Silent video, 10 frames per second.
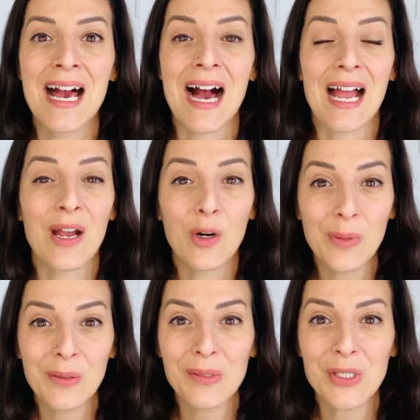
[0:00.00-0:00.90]
I hope
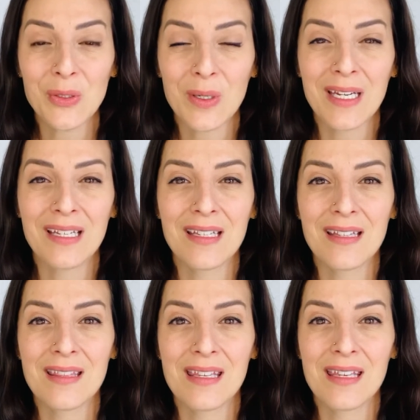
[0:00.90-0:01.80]
you
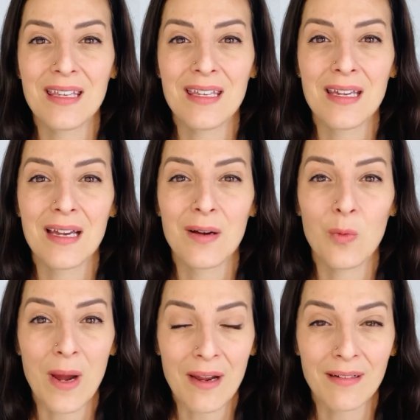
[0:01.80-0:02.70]
enjoyed the
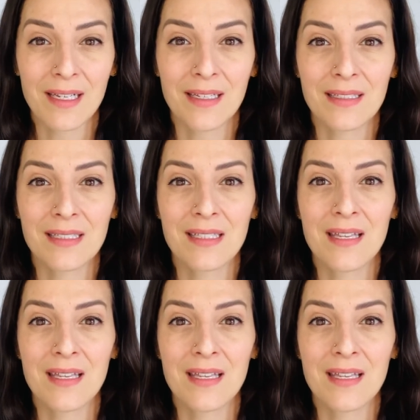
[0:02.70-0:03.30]
awareness